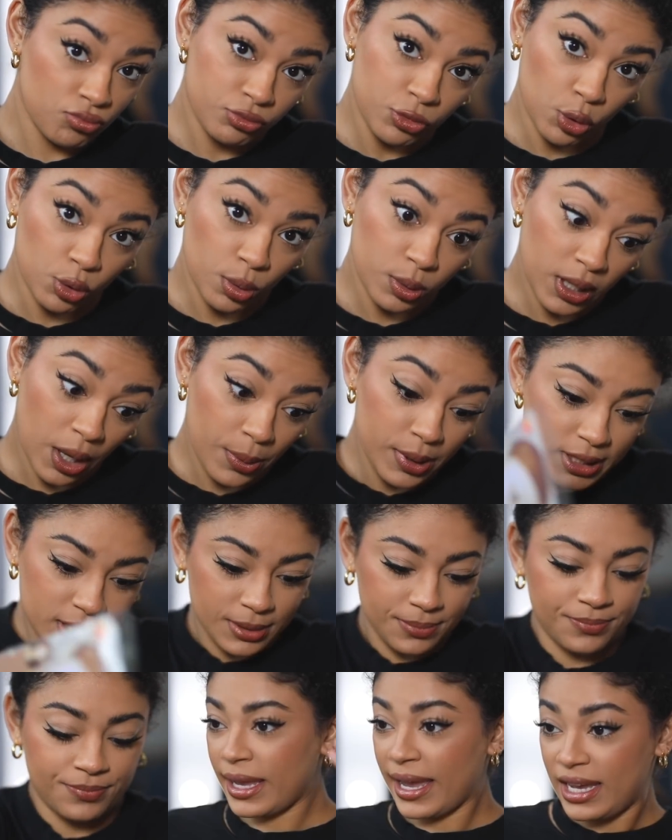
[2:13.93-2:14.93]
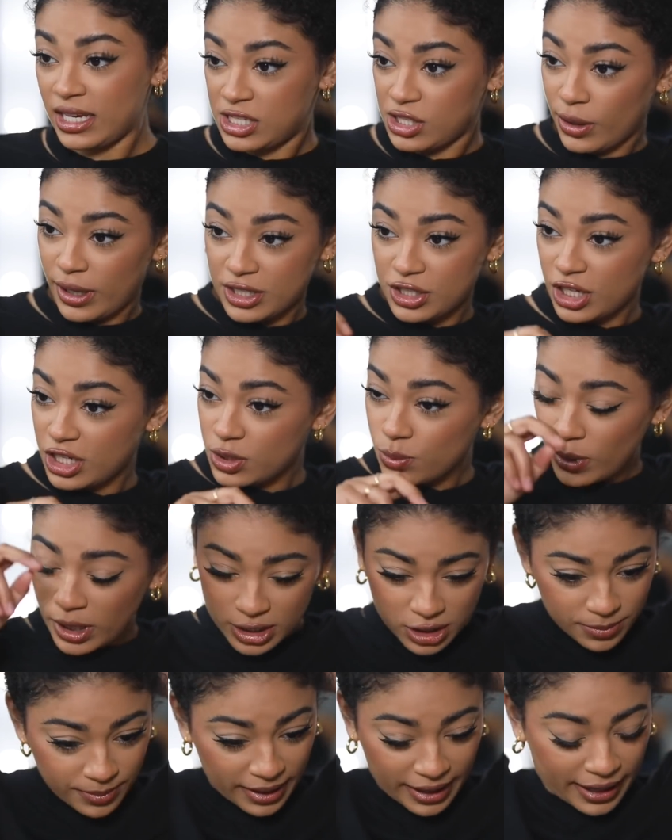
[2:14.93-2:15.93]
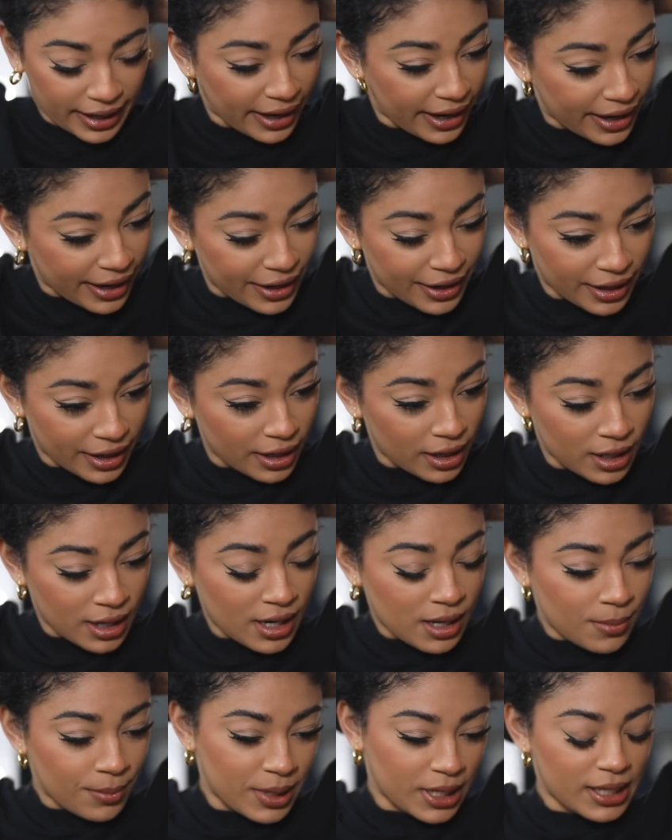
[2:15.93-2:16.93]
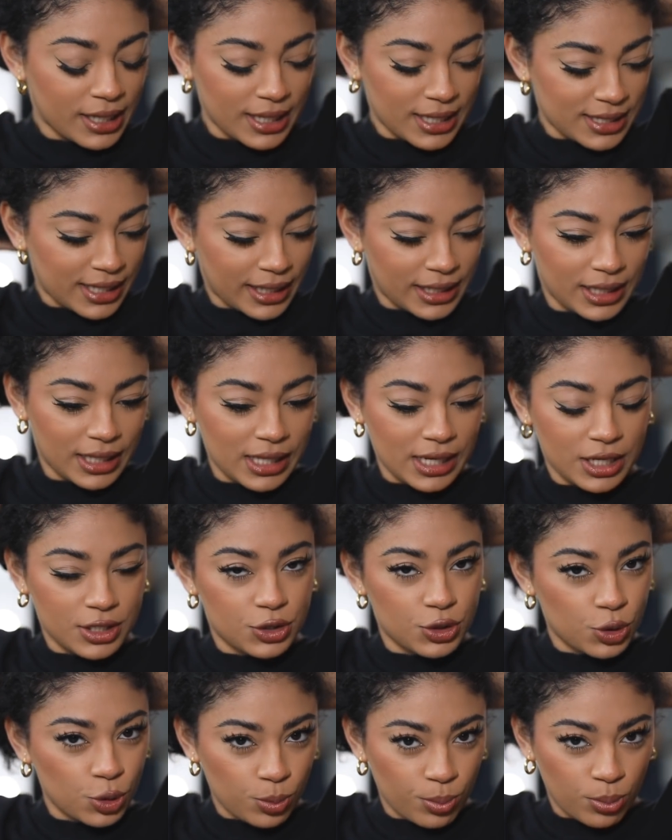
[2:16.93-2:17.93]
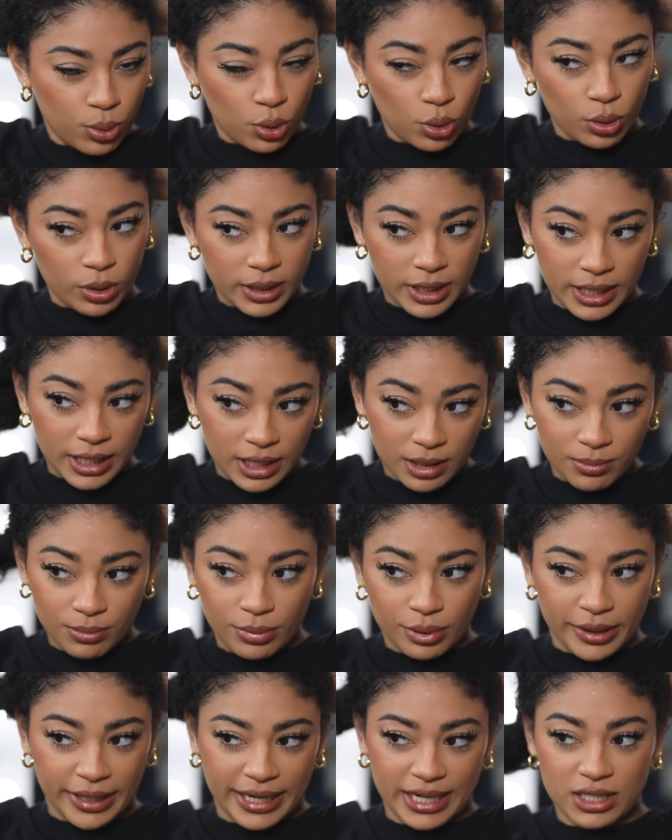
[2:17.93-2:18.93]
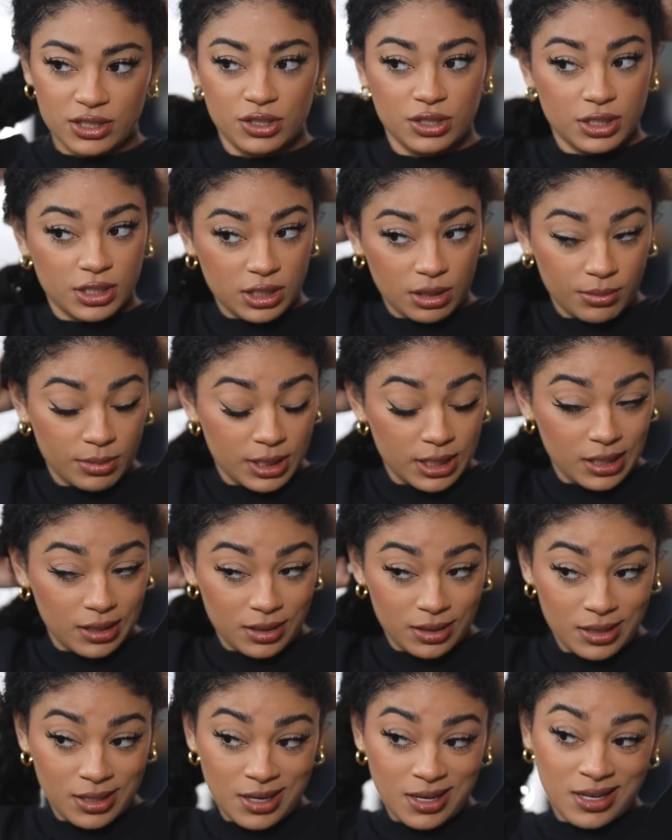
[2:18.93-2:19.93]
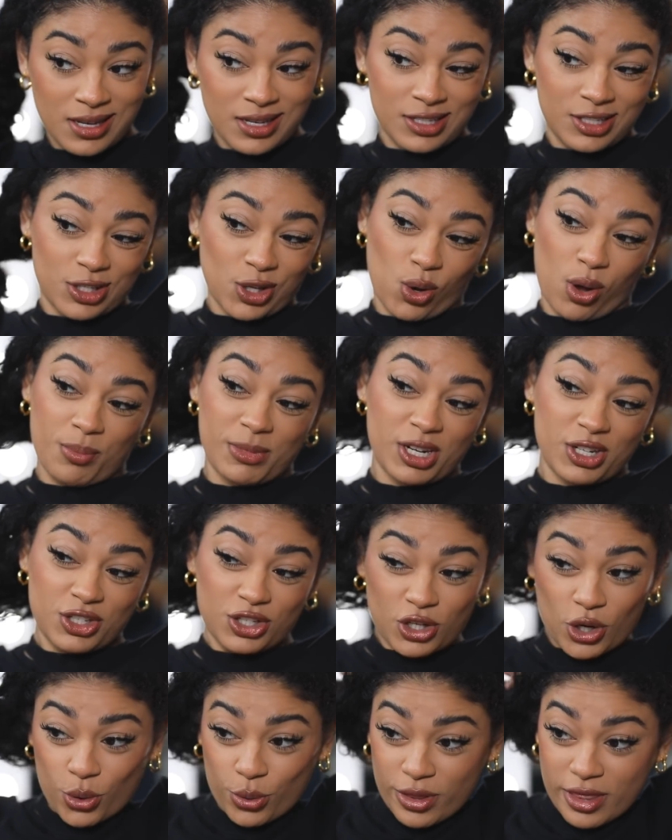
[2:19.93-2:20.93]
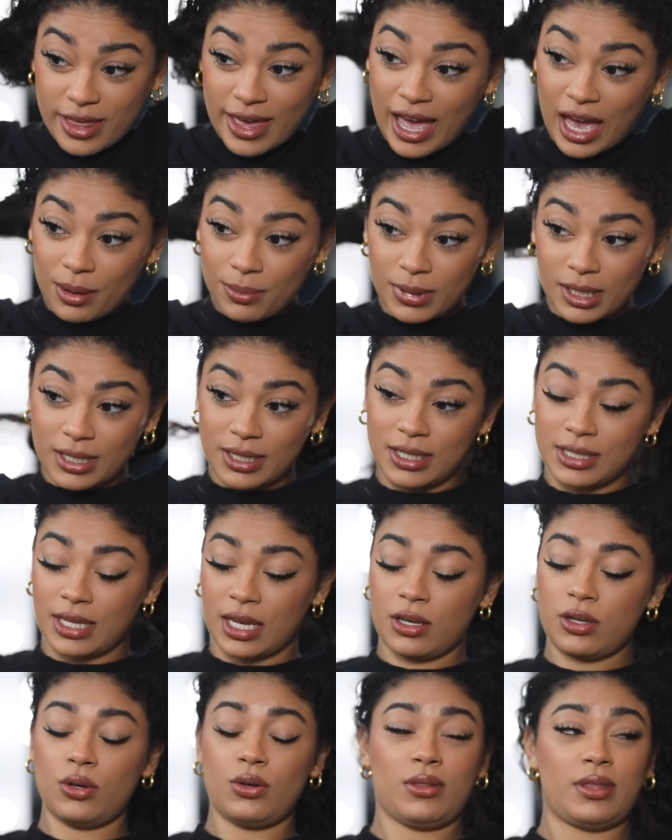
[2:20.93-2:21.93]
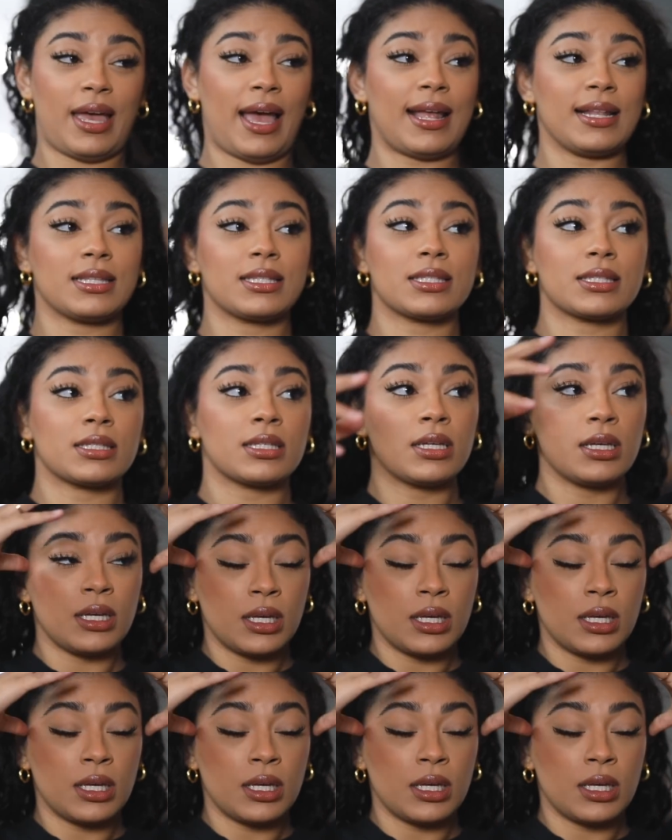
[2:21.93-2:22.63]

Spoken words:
Don't know what that was. Okay, so I just washed my hair because I needed to pull it in braids or something. So I'm gonna show that because I know that's